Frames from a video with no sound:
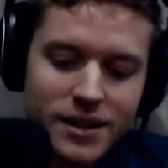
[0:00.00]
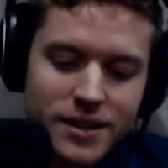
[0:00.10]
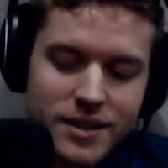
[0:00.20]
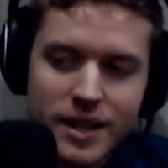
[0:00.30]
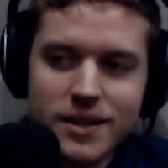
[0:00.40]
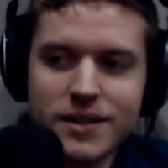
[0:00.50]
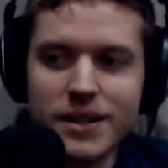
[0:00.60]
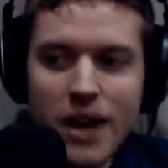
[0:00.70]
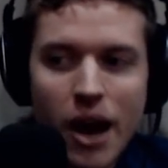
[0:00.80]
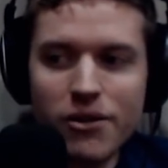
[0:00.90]
Sis
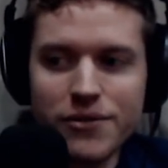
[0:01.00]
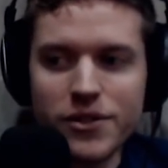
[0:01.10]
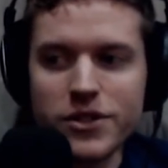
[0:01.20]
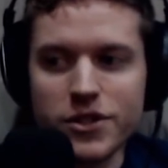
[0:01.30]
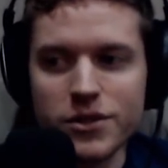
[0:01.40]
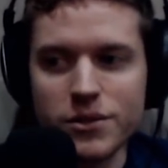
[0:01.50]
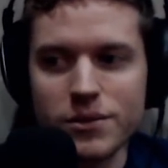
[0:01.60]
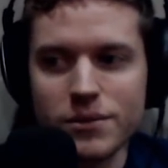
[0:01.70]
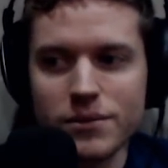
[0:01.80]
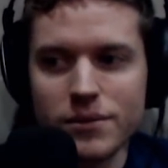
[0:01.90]
did not refer
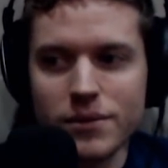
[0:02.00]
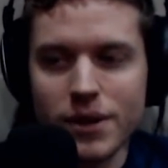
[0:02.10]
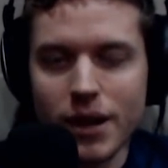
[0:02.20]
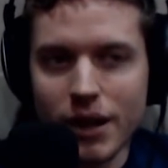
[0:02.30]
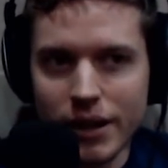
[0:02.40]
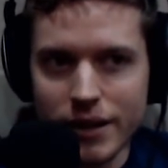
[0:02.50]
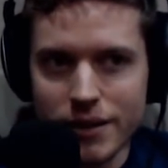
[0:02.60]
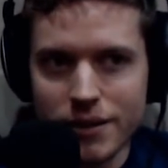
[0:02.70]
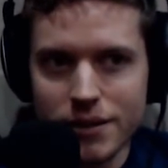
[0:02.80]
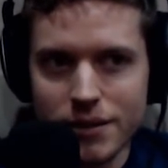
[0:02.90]
to
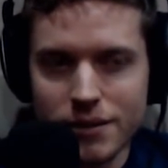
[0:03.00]
Annalise.